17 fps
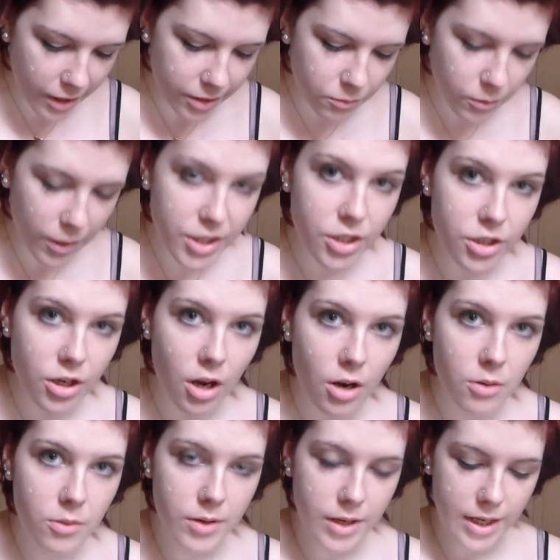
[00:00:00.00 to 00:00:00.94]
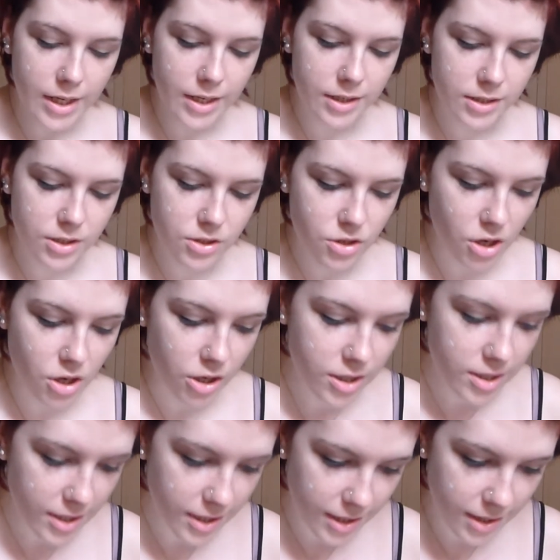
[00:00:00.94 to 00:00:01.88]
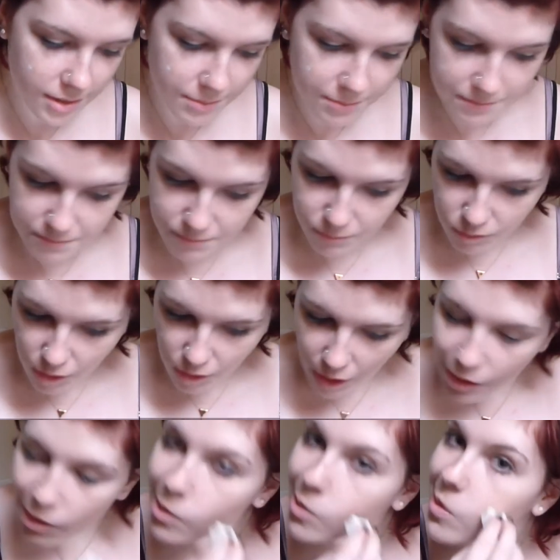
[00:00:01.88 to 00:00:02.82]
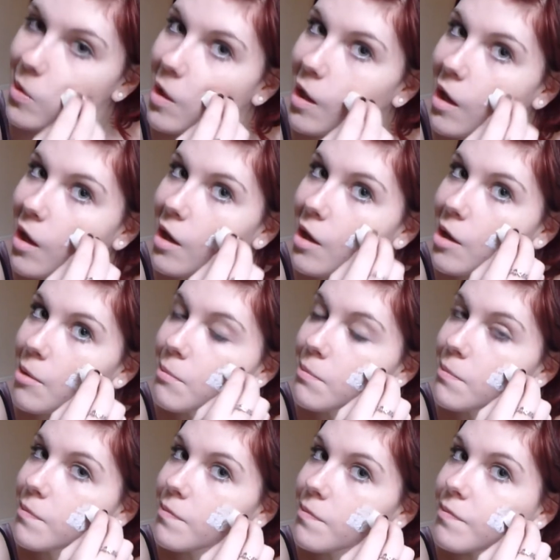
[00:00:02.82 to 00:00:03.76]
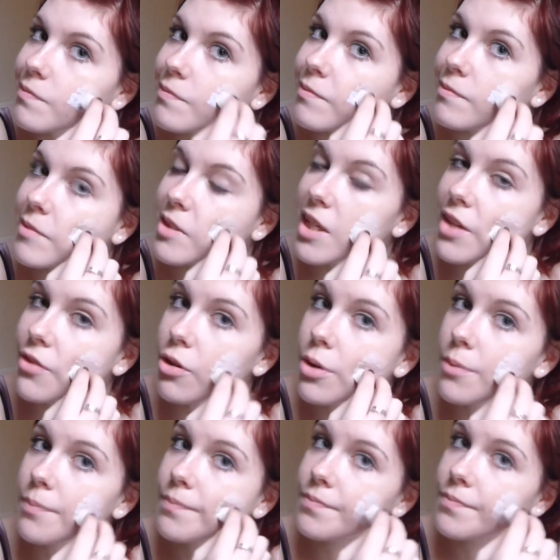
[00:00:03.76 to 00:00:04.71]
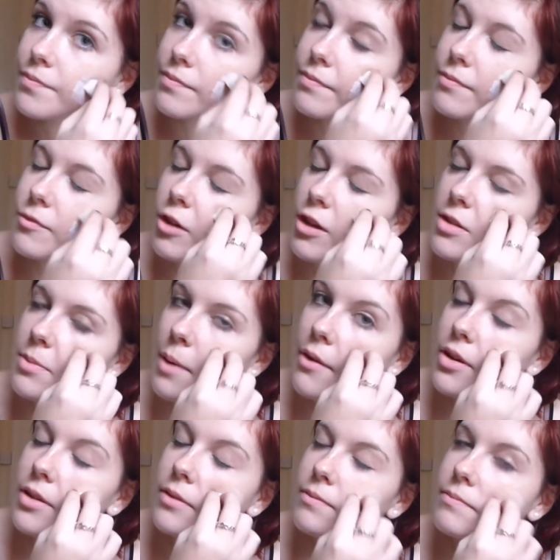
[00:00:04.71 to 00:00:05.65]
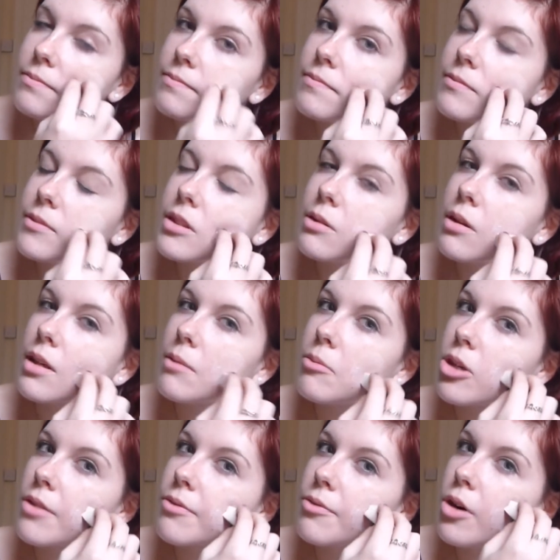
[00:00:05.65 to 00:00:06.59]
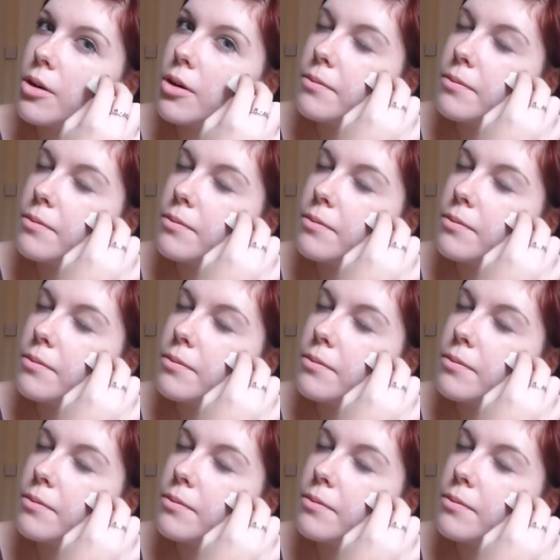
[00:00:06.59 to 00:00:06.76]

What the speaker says: When you know it's done, it will go see-through, transparent, that's what I'm looking for.